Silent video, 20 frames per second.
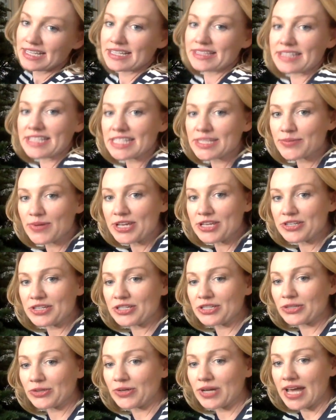This way you can
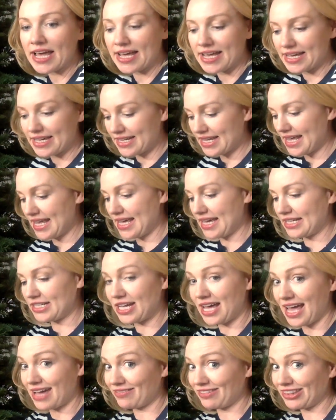go ahead and
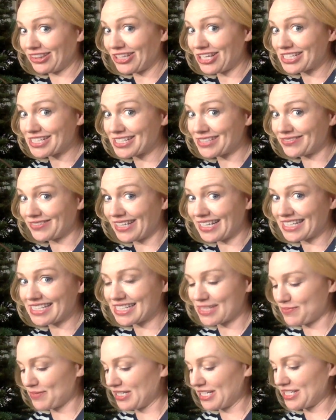have lots of
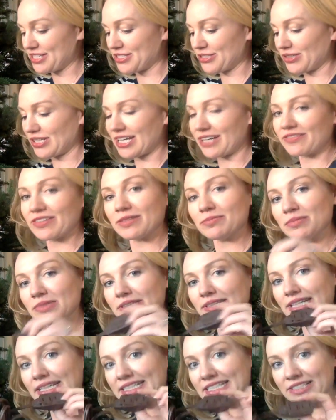lights because you'll have
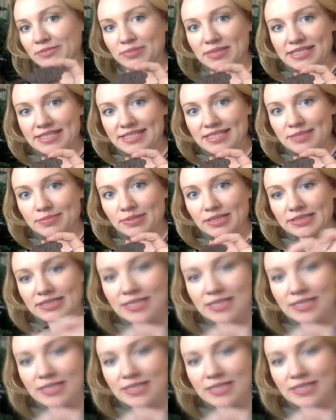plenty of places to plug